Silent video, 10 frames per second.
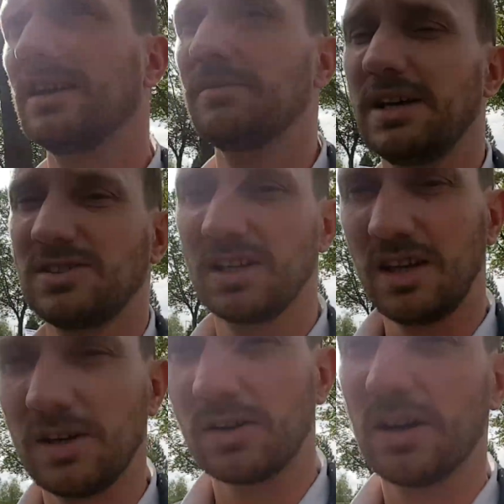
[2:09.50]
feel amazing
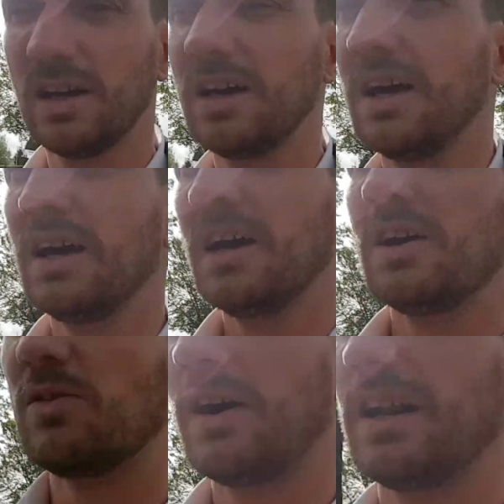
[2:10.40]
here,
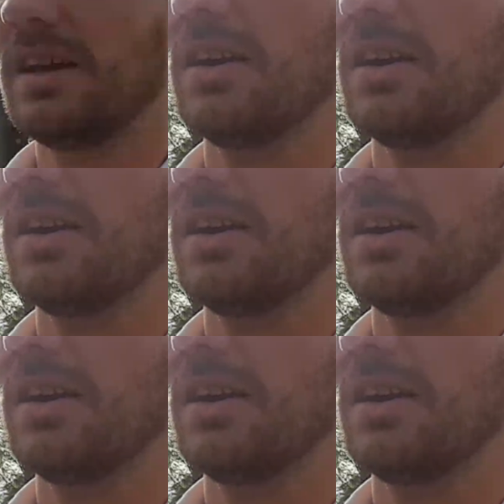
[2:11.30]
right